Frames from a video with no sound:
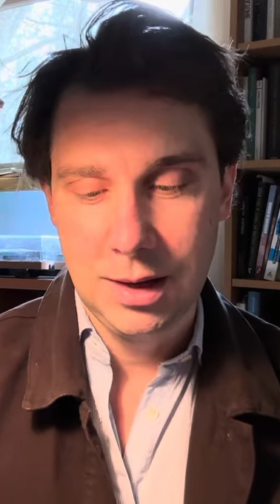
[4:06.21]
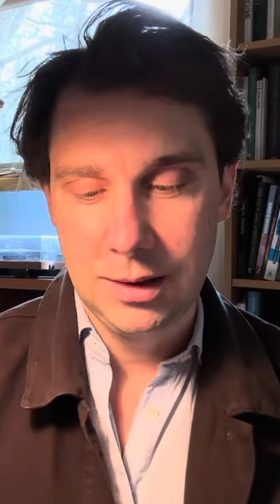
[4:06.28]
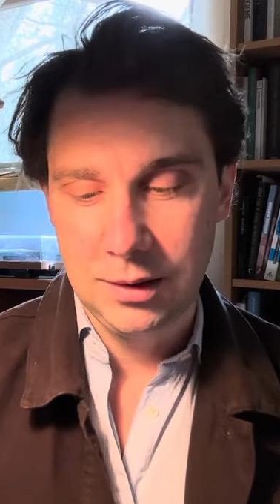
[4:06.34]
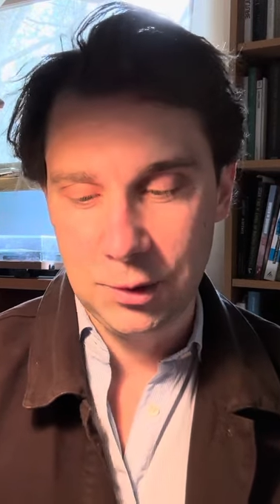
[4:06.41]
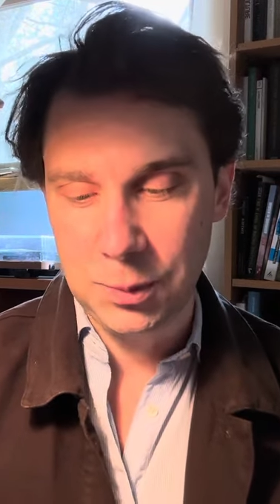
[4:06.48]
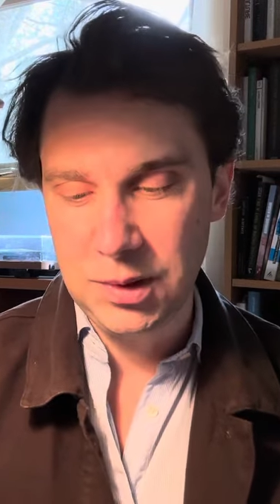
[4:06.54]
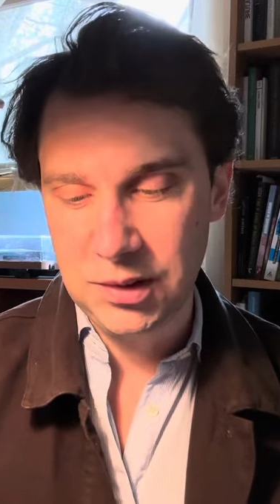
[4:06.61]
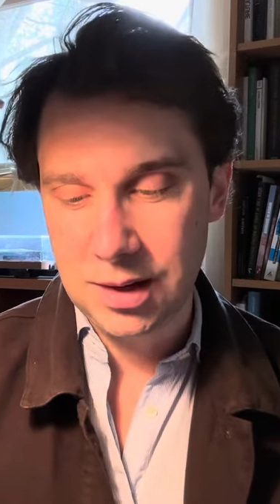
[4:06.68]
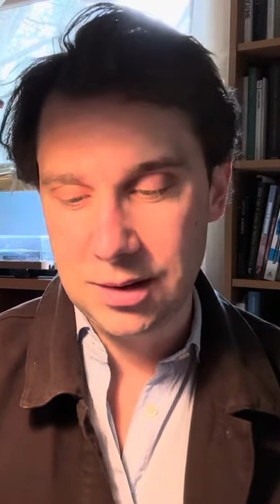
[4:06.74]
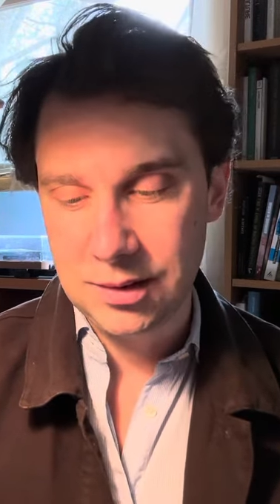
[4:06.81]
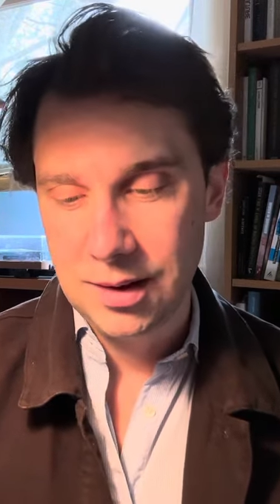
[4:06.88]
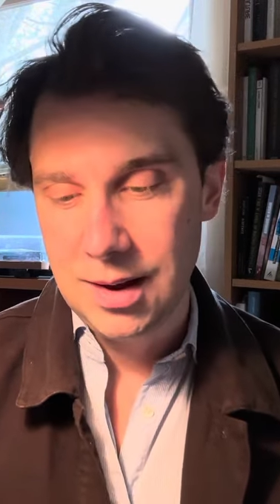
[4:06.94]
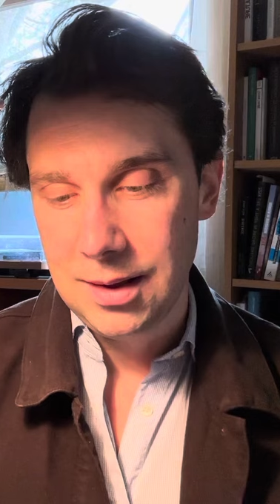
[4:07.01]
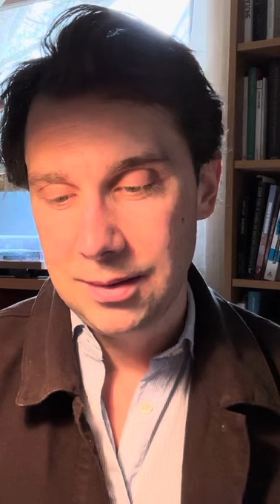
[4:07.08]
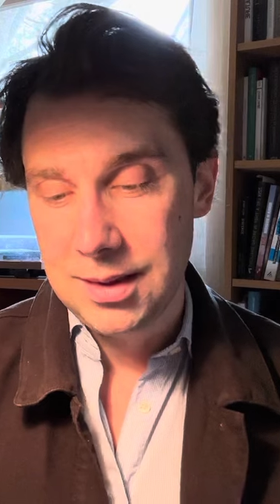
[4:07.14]
This means that
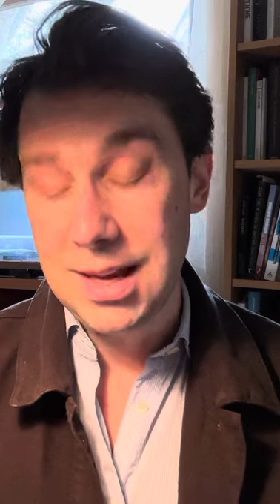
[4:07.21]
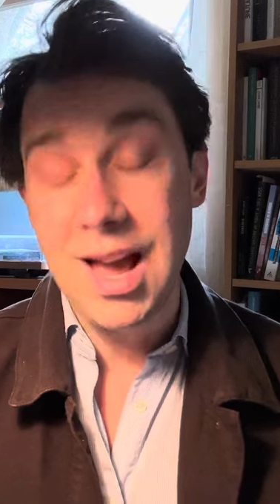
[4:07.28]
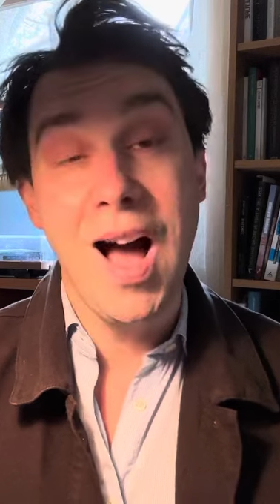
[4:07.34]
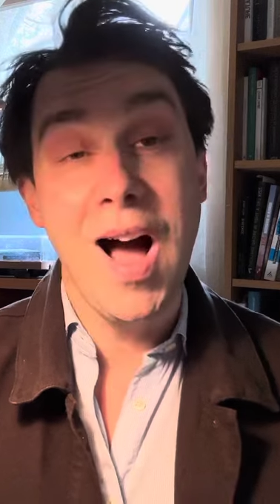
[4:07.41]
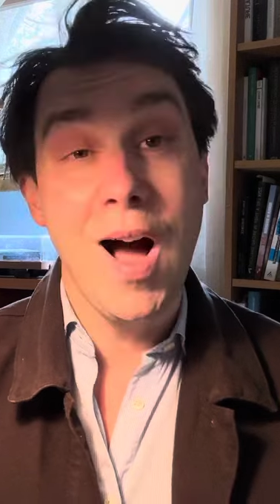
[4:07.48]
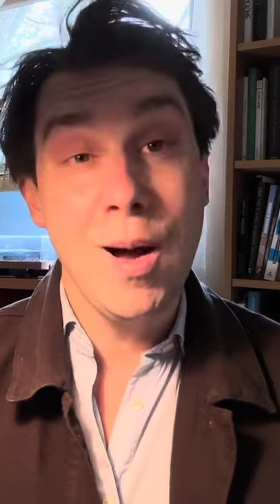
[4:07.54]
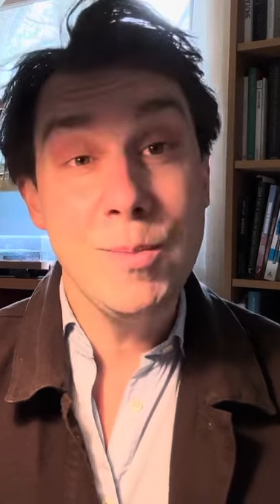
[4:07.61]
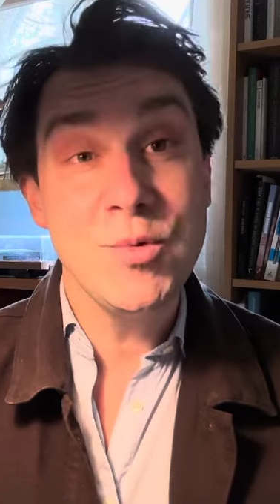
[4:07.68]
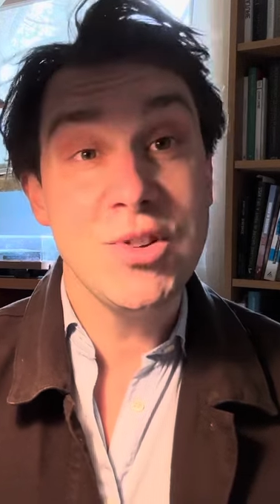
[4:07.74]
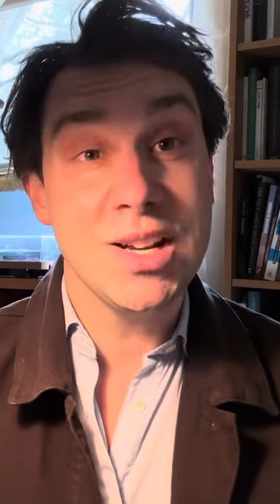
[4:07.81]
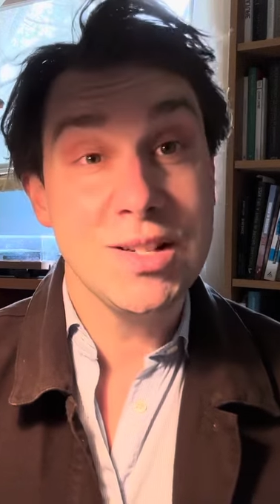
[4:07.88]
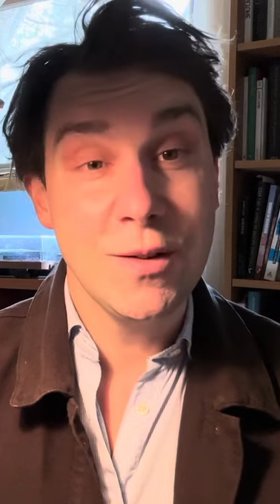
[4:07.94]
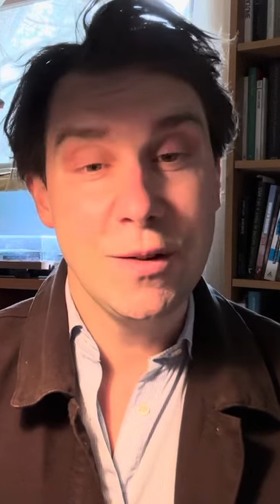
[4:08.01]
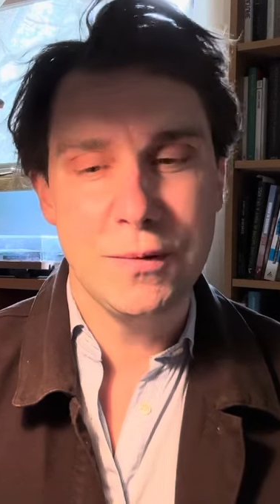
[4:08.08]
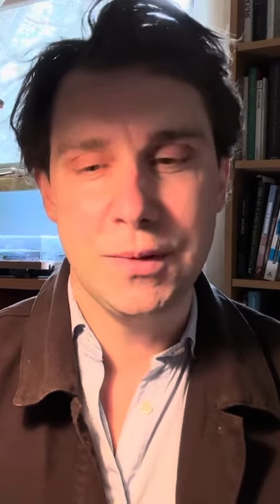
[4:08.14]
the
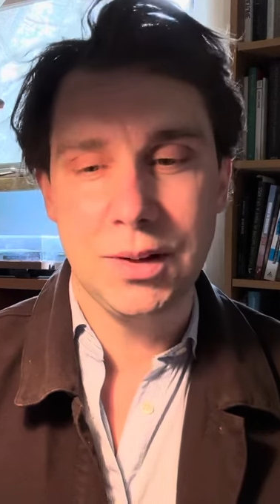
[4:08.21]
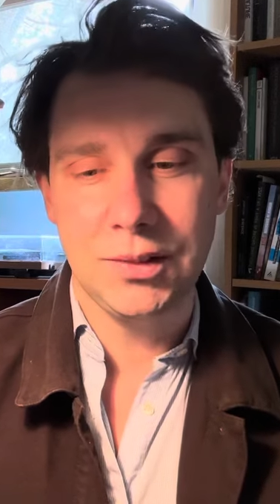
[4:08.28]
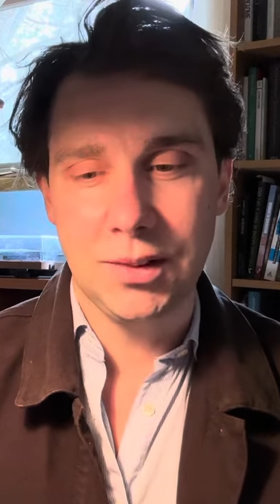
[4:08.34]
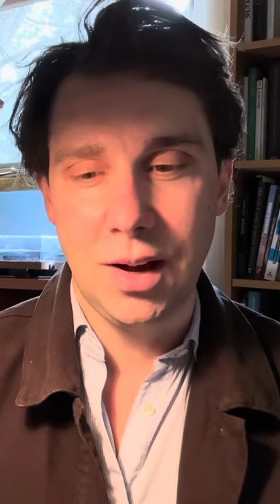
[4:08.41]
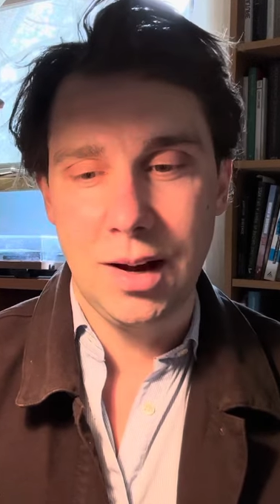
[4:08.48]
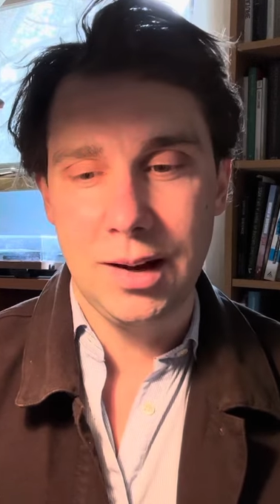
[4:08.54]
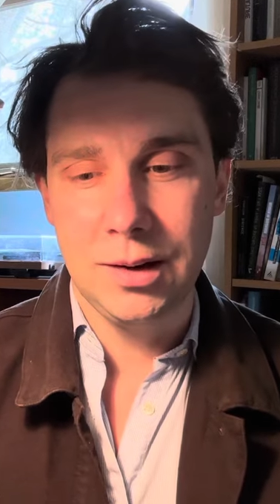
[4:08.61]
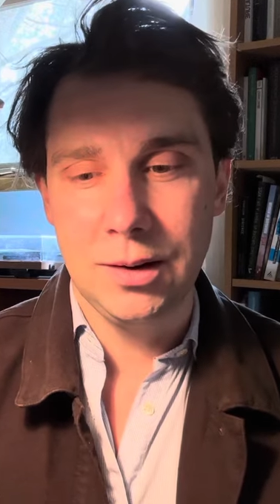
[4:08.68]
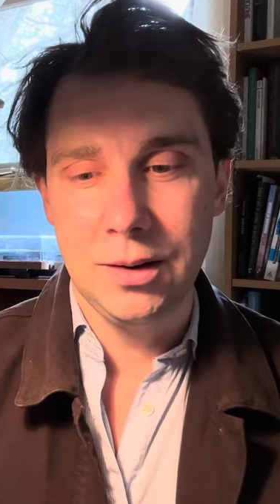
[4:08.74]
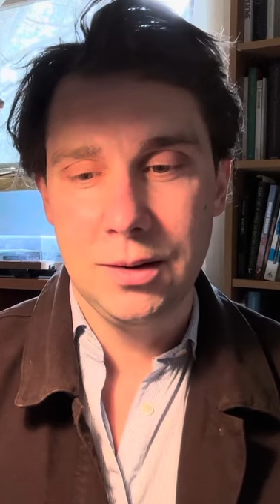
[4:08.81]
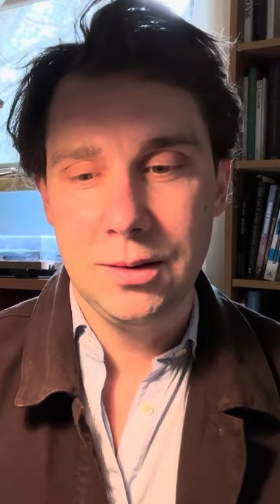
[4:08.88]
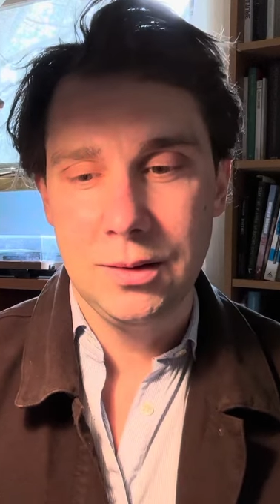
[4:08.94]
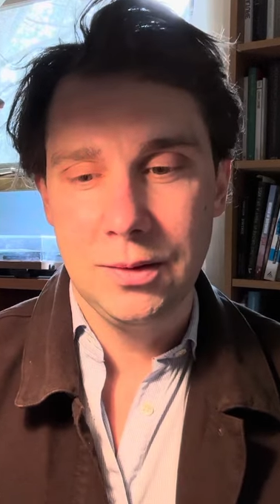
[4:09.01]
object of desire,